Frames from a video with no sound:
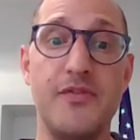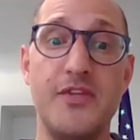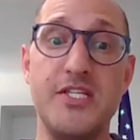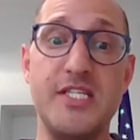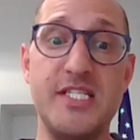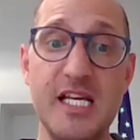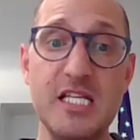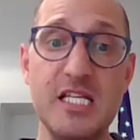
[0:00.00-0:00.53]
The
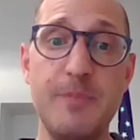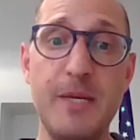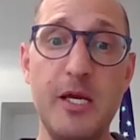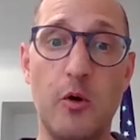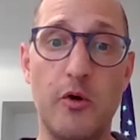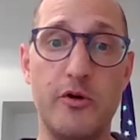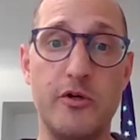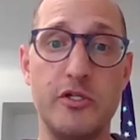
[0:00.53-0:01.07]

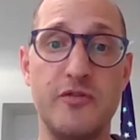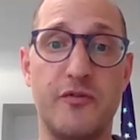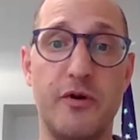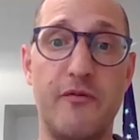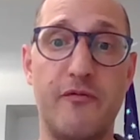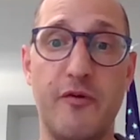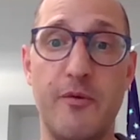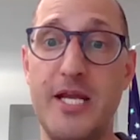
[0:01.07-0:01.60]
6B orders for
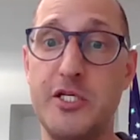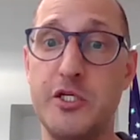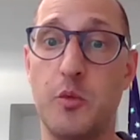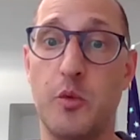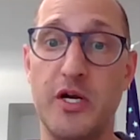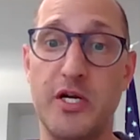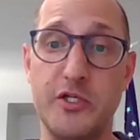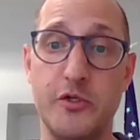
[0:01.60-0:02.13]

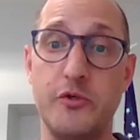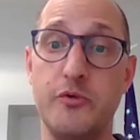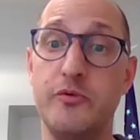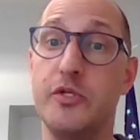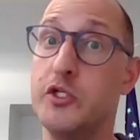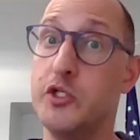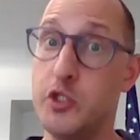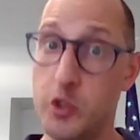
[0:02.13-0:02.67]
information were
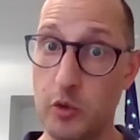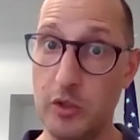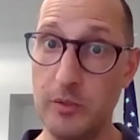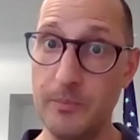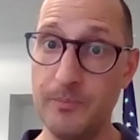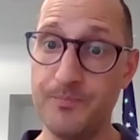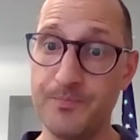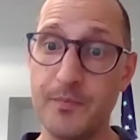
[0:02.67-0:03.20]
issued to
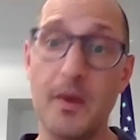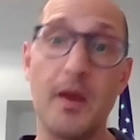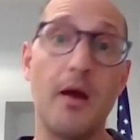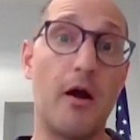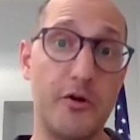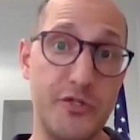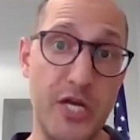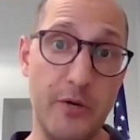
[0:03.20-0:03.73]
Juul,
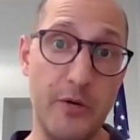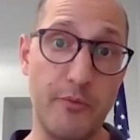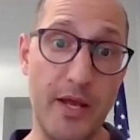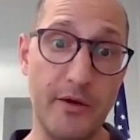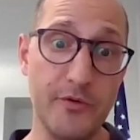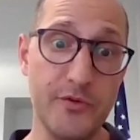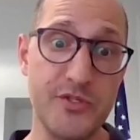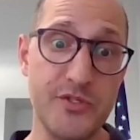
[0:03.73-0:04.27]
RJ
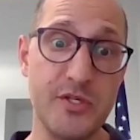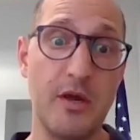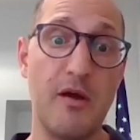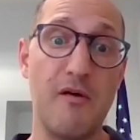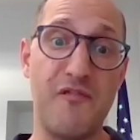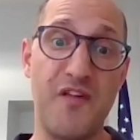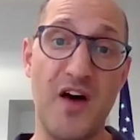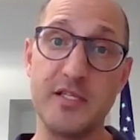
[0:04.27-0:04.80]
Reynolds,
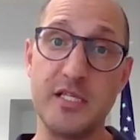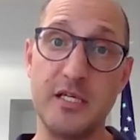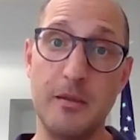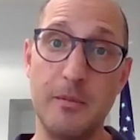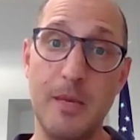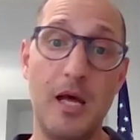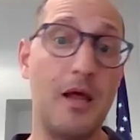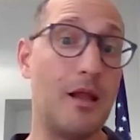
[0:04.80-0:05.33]

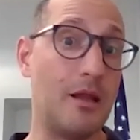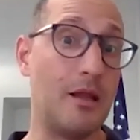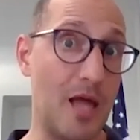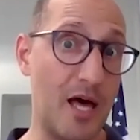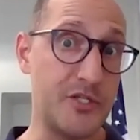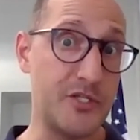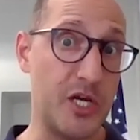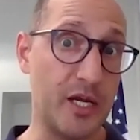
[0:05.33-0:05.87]
Fontum,
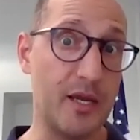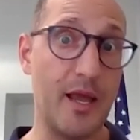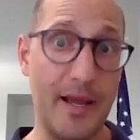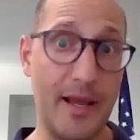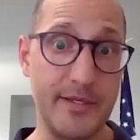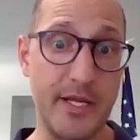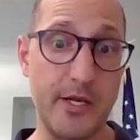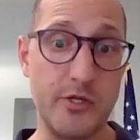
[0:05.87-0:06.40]
Logic,
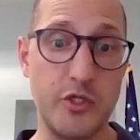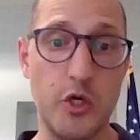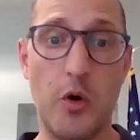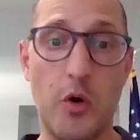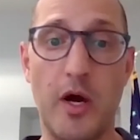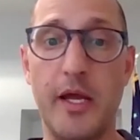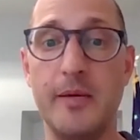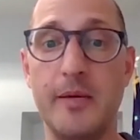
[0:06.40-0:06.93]
and
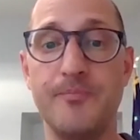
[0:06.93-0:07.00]
Enjoy.